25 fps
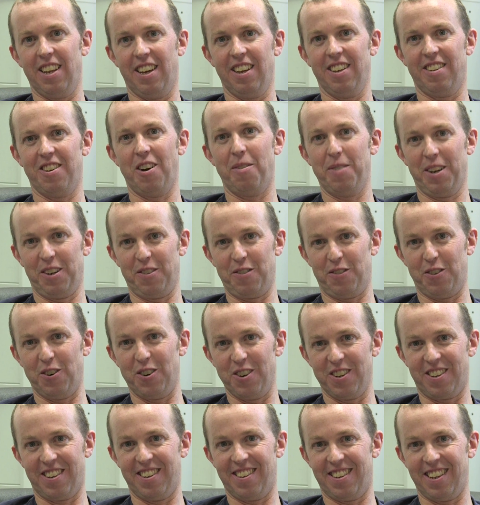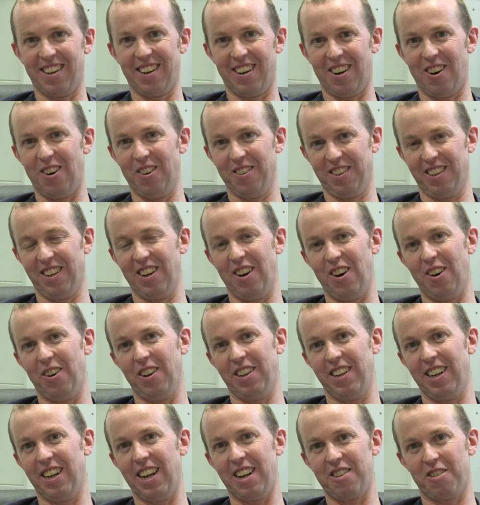the atomic forces that are holding the whole,
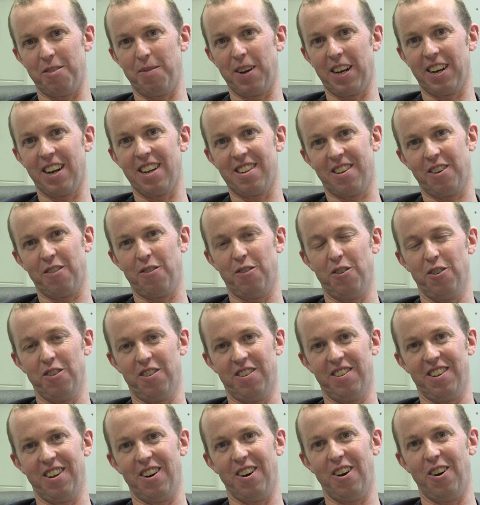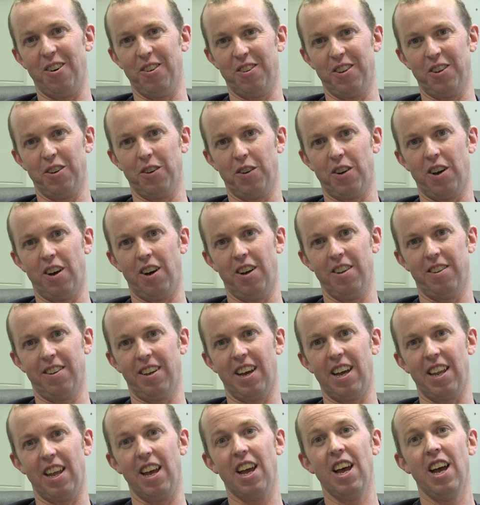and electromagnetic forces that are holding your car
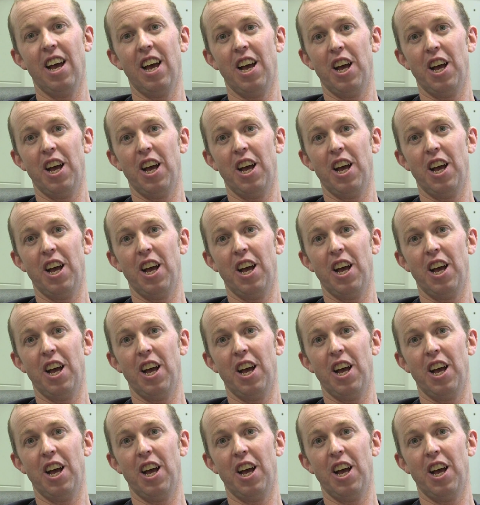together,